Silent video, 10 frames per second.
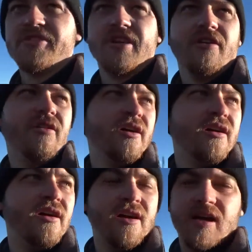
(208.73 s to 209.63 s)
So
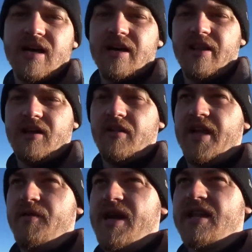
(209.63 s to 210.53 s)

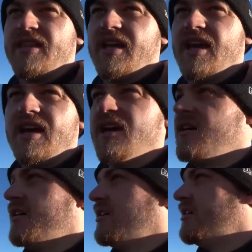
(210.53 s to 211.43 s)
luckily we got
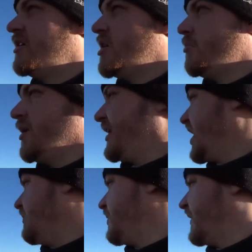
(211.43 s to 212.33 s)
the
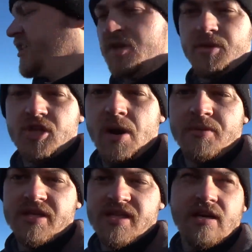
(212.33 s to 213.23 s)
pickup, and they should be
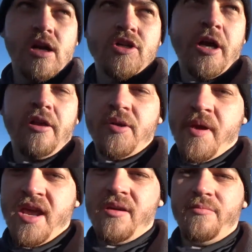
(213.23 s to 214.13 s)
dropping this thing on our trailer in a
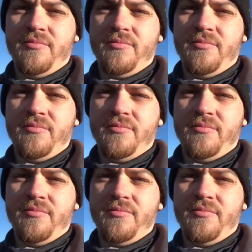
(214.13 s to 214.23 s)
minute.